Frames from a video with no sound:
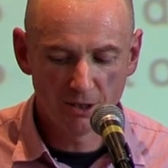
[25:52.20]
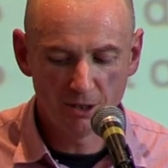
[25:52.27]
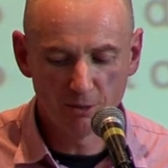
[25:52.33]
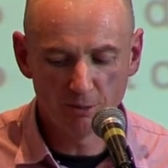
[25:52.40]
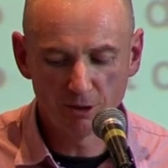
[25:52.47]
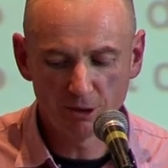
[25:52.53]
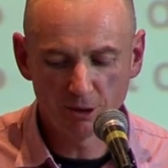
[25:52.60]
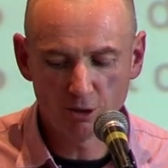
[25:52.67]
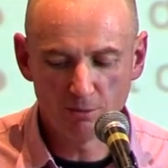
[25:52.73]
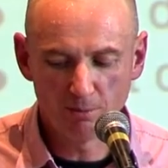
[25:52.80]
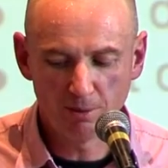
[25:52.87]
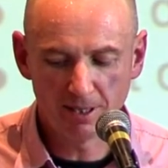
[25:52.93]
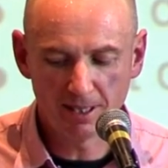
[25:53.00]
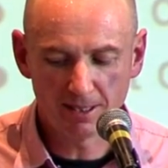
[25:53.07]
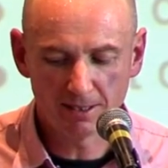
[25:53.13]
there was
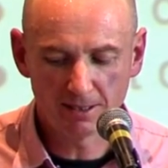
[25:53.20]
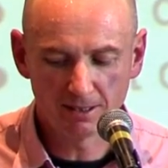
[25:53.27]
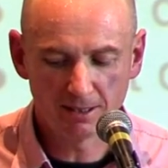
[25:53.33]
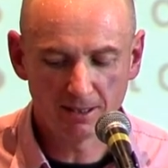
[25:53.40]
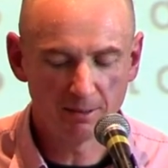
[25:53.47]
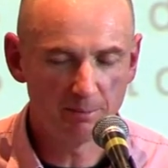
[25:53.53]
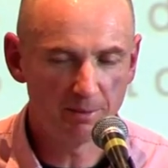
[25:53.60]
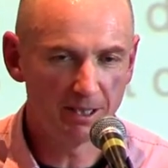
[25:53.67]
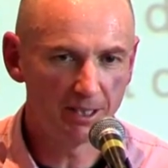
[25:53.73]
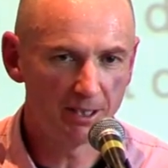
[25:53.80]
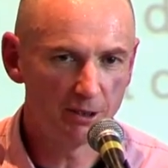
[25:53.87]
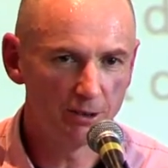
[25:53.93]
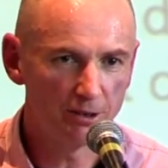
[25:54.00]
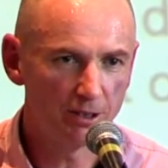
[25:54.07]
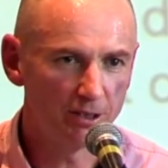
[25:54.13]
complex and
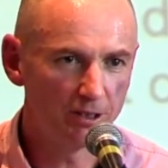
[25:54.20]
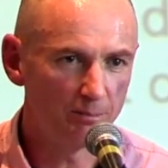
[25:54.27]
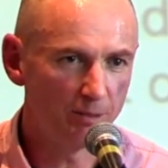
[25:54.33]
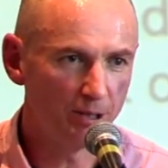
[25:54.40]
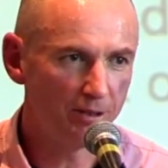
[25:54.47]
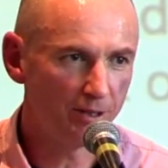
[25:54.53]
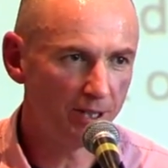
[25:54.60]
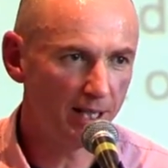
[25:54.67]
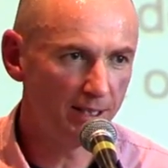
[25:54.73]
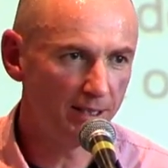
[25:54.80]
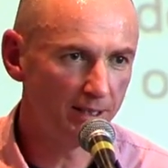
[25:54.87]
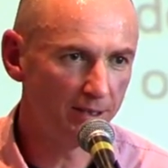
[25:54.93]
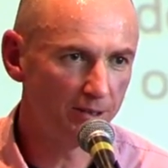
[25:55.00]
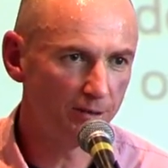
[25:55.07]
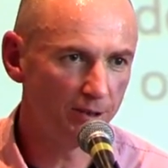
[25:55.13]
competing uses in both
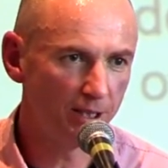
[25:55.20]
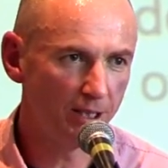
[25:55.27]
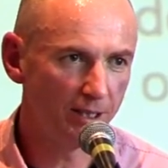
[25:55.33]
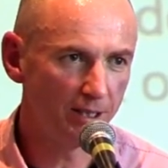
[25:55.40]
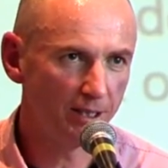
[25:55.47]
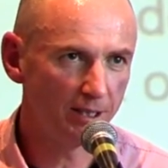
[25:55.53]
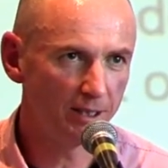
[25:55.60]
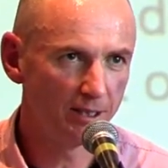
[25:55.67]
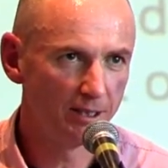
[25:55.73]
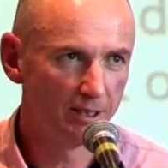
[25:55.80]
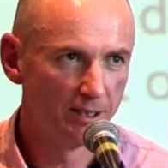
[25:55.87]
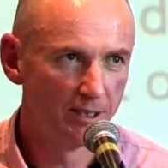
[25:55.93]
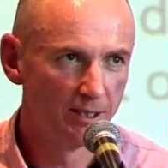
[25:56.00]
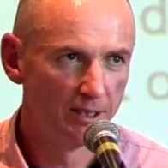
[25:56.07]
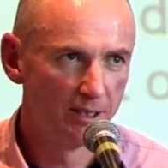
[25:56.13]
cases, although I think
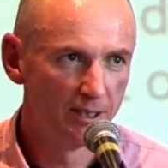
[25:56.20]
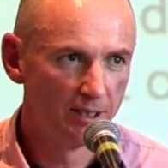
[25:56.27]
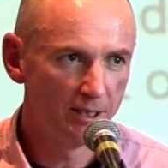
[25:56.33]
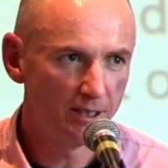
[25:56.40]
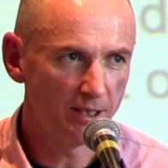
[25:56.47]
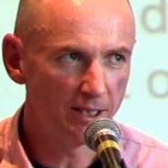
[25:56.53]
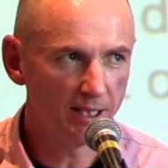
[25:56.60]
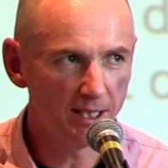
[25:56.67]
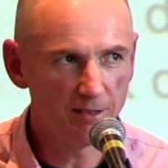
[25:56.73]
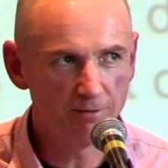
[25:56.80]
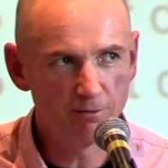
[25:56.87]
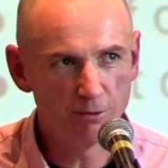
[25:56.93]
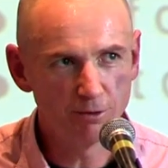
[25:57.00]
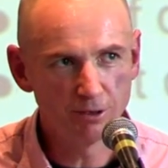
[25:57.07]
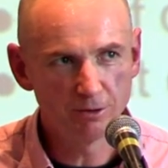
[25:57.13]
in
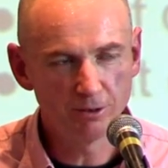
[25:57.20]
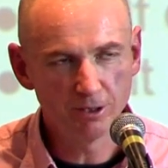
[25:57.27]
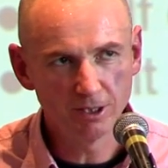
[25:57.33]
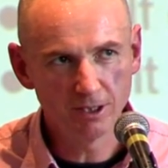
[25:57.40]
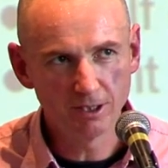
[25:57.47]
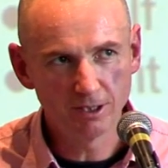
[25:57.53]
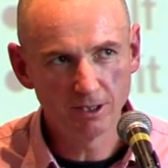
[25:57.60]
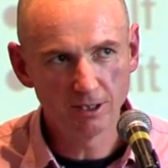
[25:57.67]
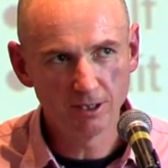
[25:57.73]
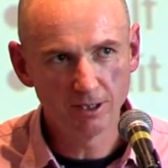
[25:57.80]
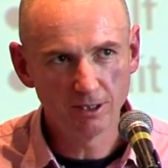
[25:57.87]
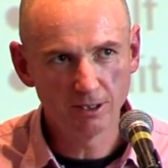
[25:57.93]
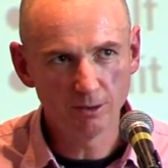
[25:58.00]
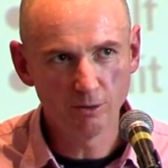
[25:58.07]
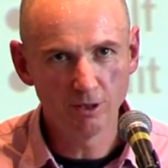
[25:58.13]
California,
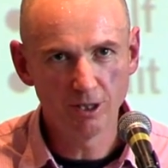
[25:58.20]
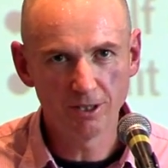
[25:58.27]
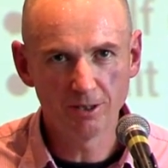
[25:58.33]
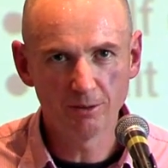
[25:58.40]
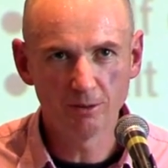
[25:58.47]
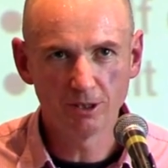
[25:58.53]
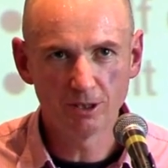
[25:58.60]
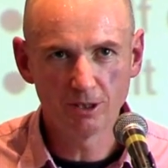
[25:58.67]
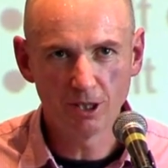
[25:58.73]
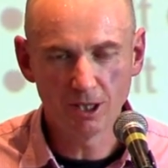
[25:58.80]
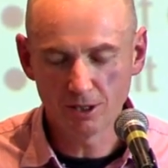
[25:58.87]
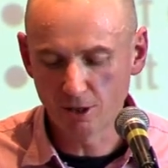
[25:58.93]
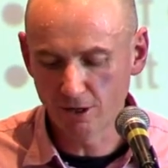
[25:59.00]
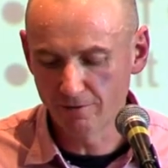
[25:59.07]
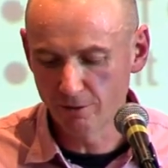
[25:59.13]
although there were
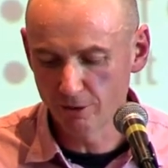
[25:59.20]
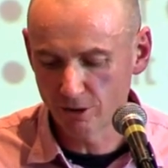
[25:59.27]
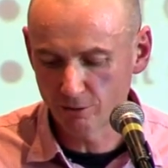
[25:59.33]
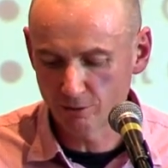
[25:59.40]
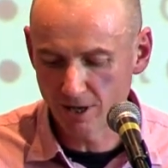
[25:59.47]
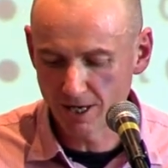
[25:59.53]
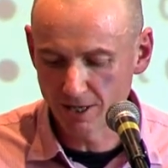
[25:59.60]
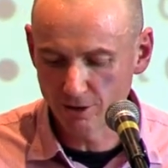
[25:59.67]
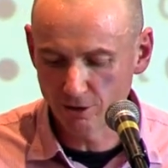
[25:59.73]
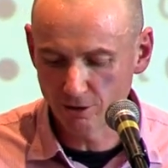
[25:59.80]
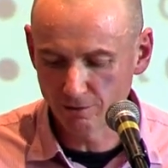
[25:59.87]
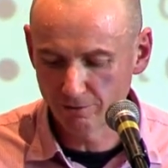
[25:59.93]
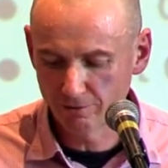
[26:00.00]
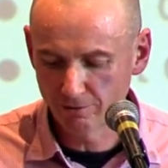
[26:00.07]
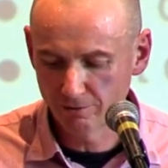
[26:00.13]
a diverse range
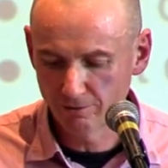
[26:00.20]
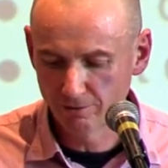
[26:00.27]
of